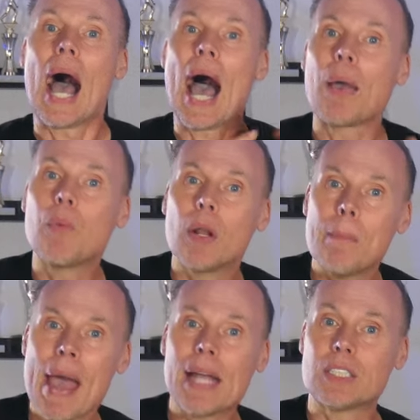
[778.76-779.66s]
I would
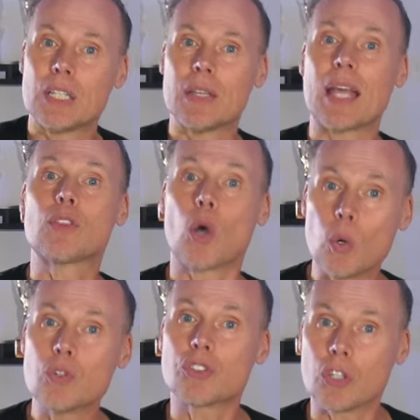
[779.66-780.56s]
imagine that
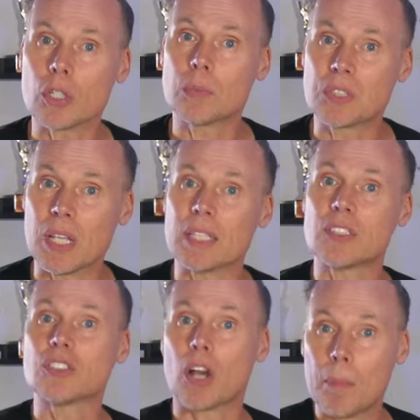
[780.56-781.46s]
those
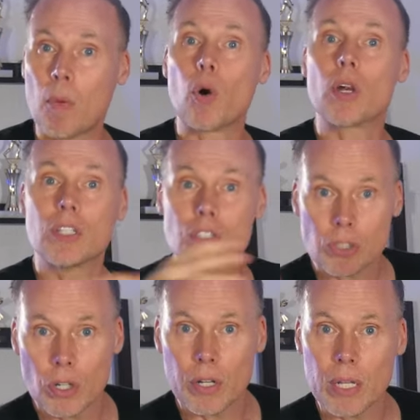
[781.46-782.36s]
circumstances are more
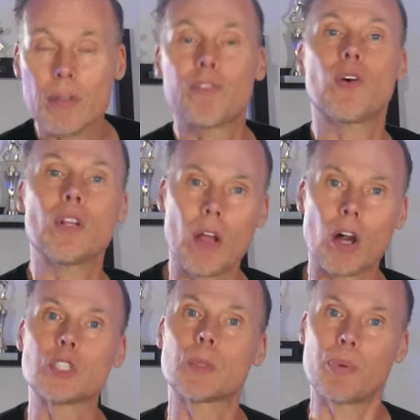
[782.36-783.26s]
concerning for larger